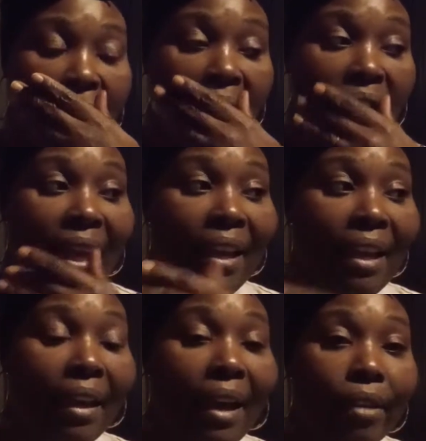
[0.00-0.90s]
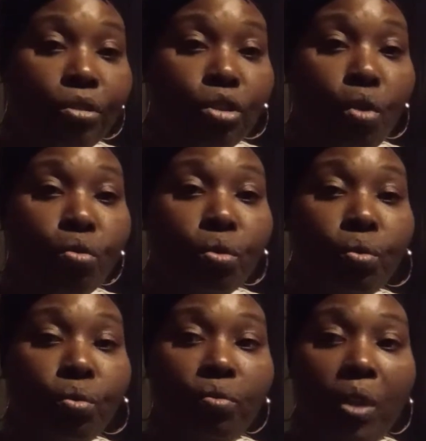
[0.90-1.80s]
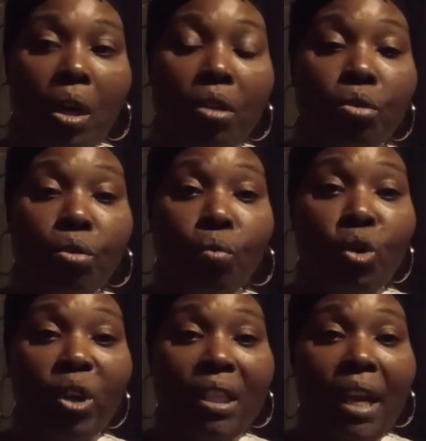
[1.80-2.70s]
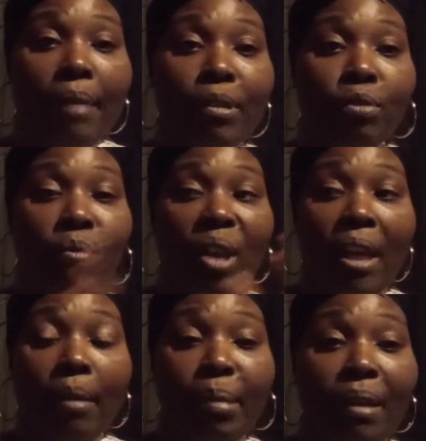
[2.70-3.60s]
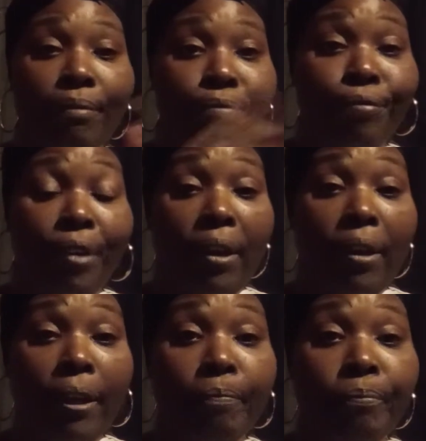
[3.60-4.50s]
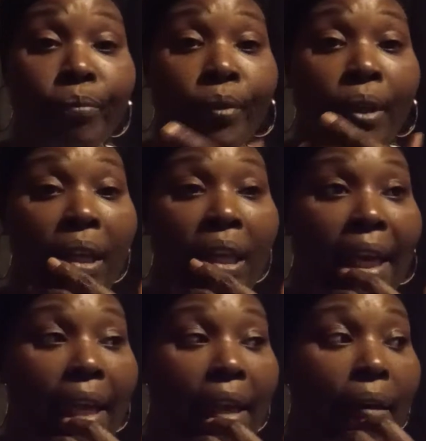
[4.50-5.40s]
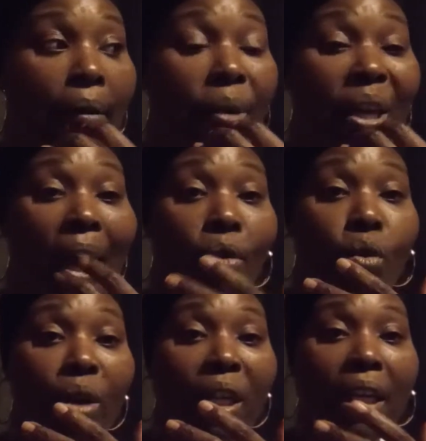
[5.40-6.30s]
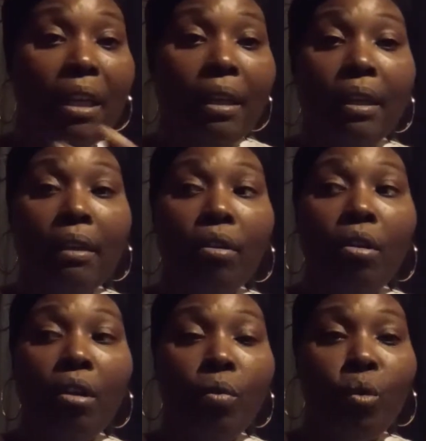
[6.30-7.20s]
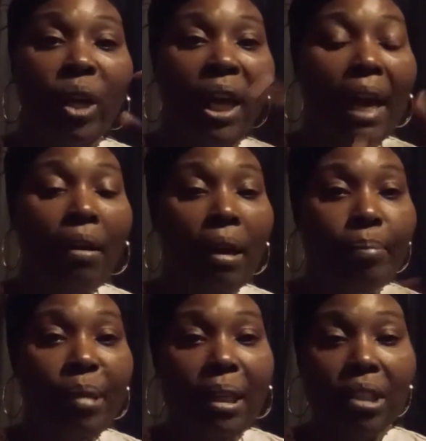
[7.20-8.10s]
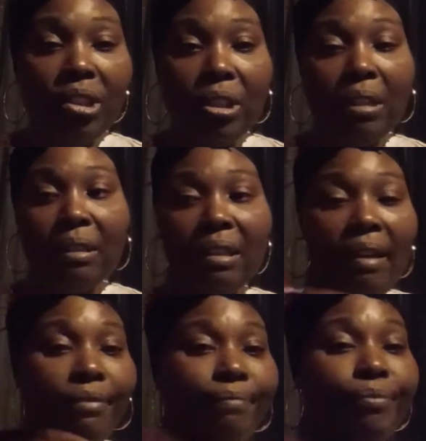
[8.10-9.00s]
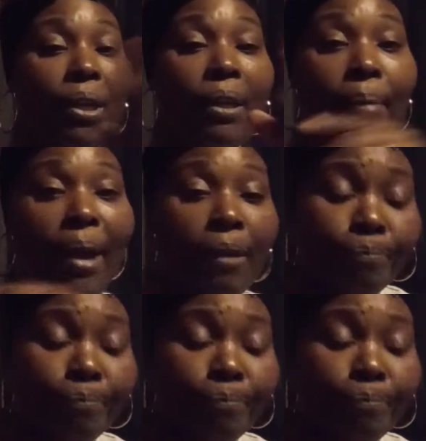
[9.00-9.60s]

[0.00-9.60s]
that had got total uh, due to water damage when we had a big flood and uh, we got caught in it and all the water got all up in the engine and stuff. Anyway,